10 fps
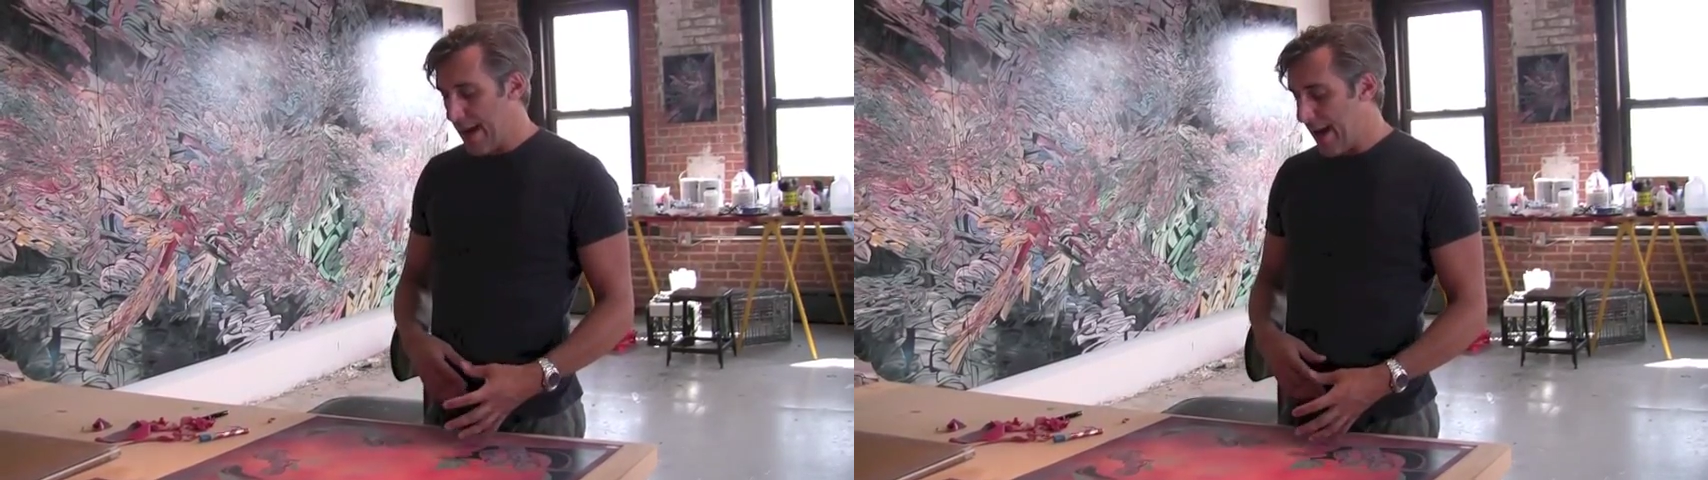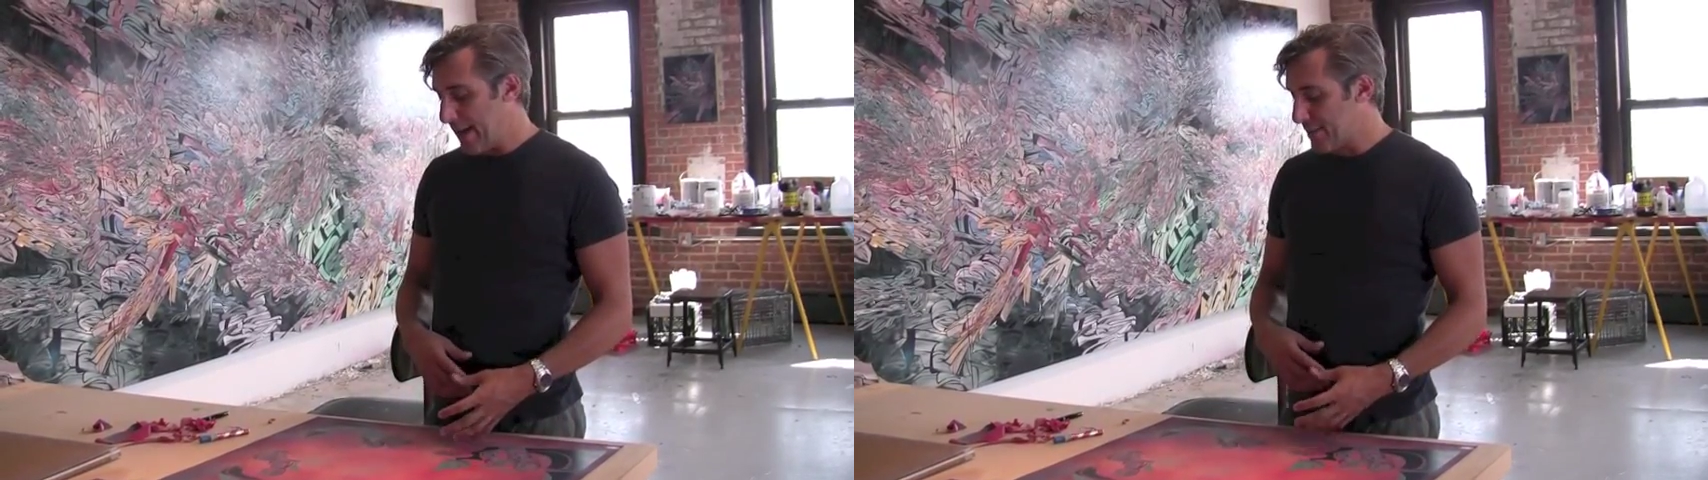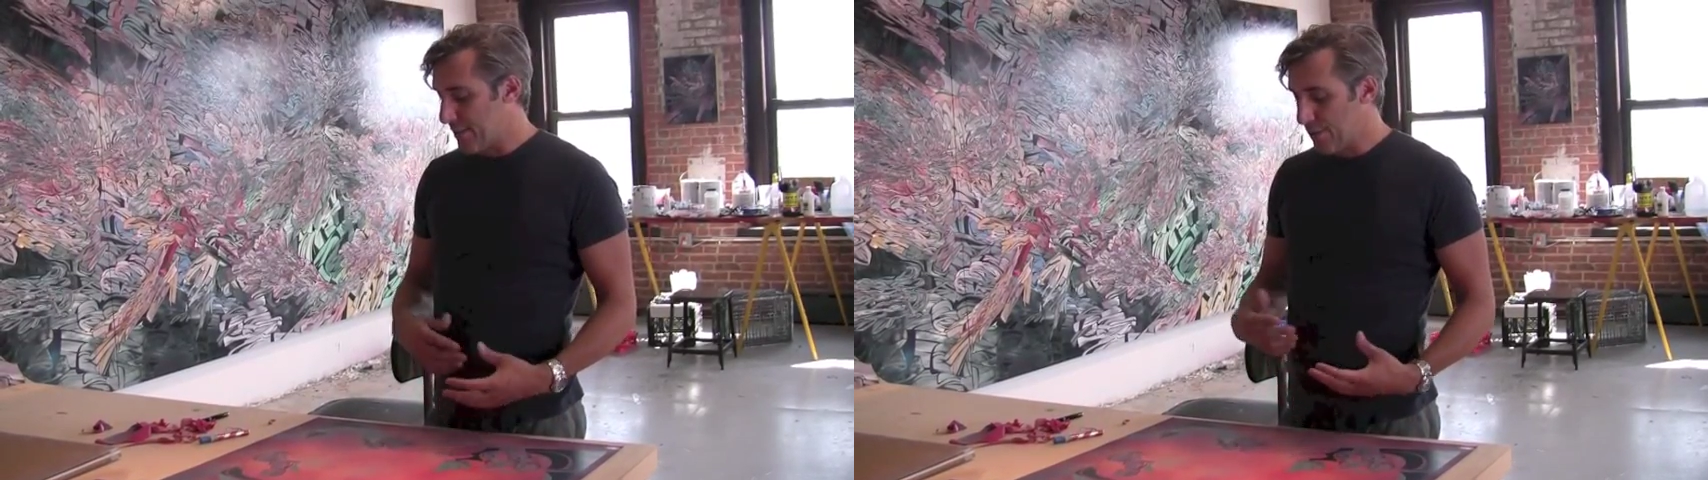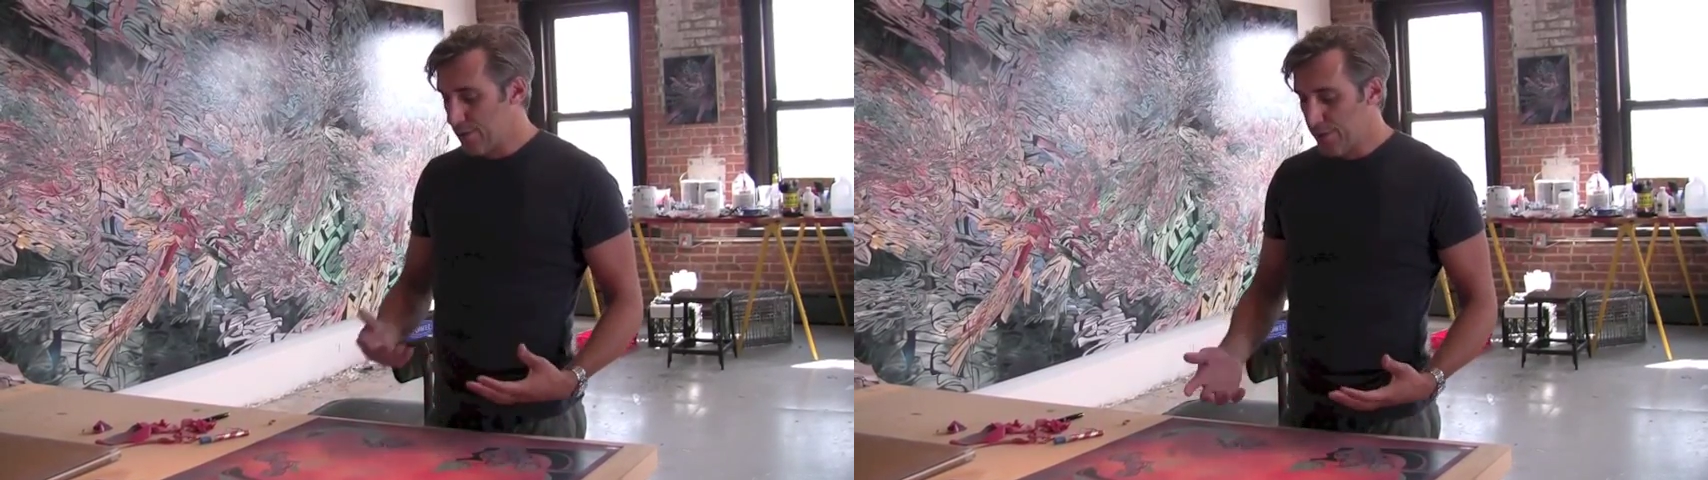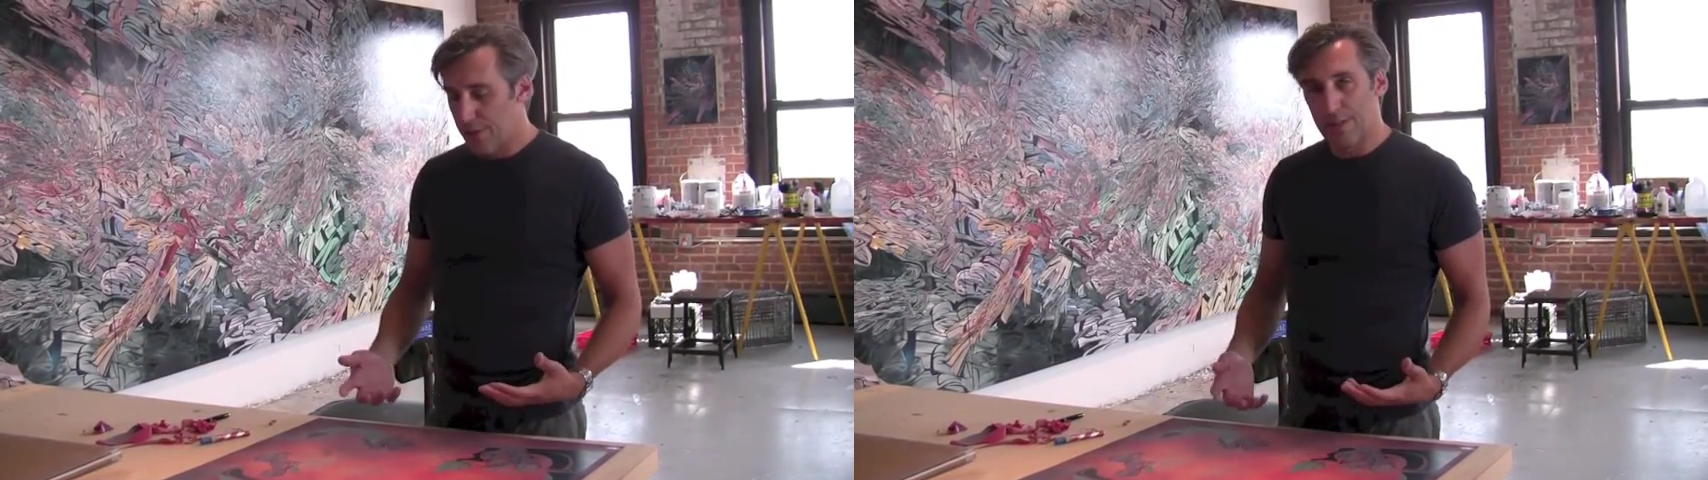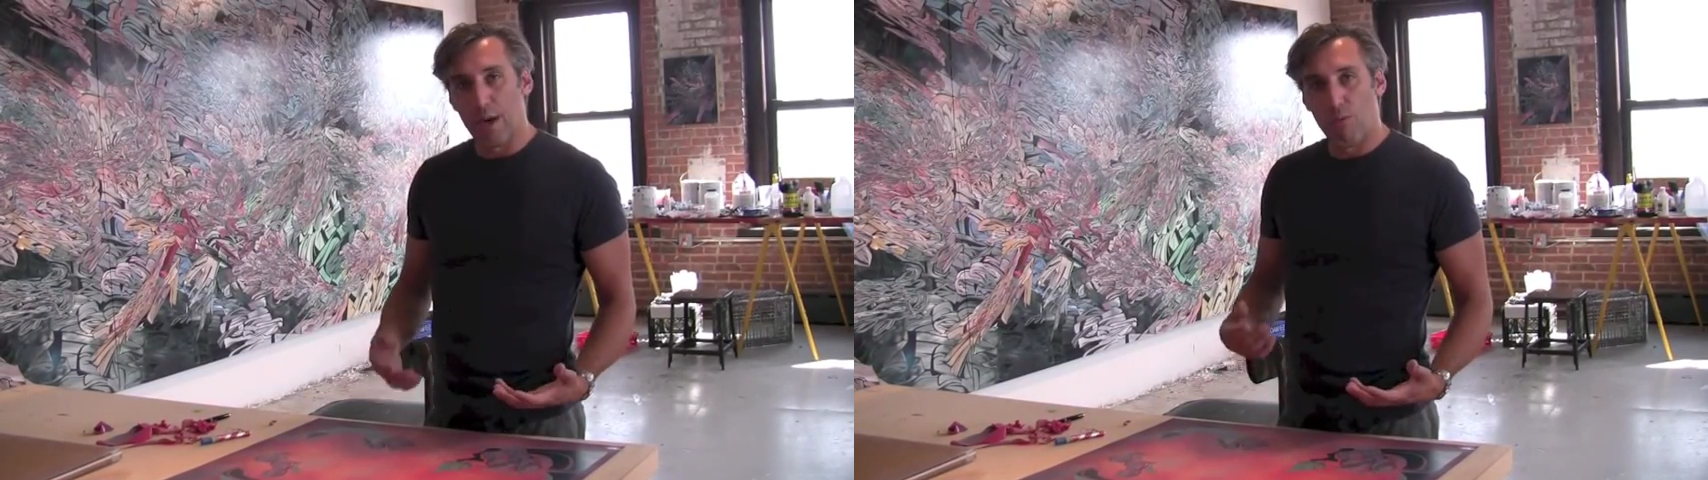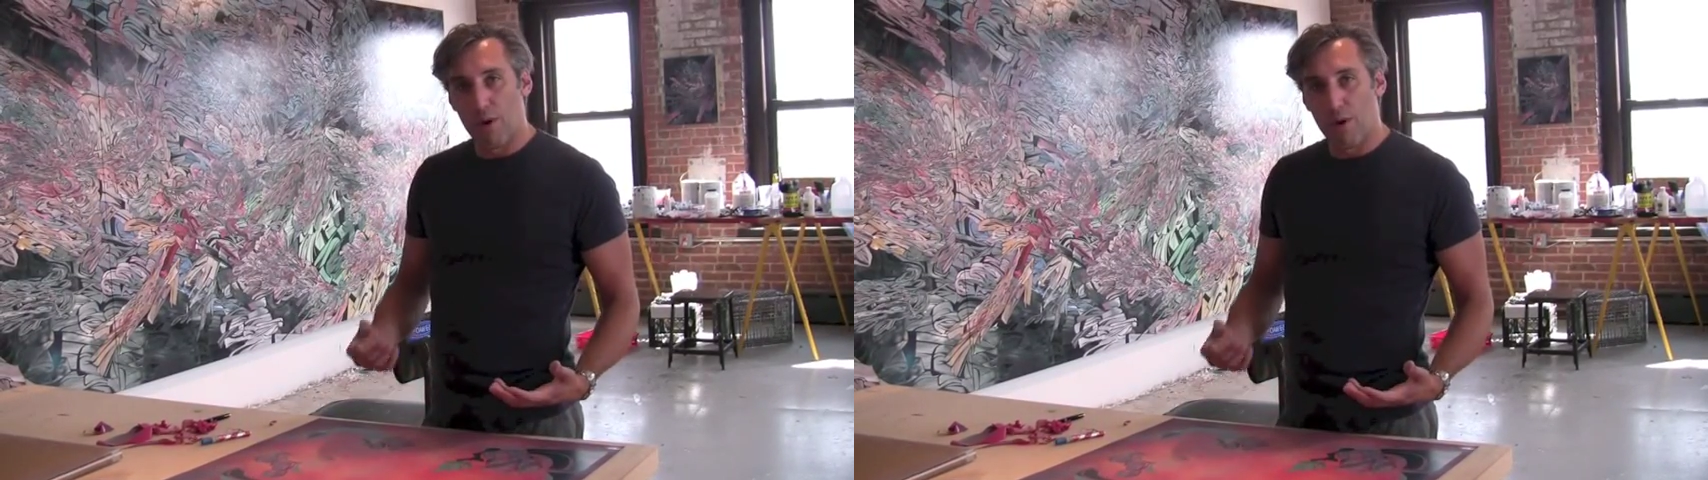as loose as I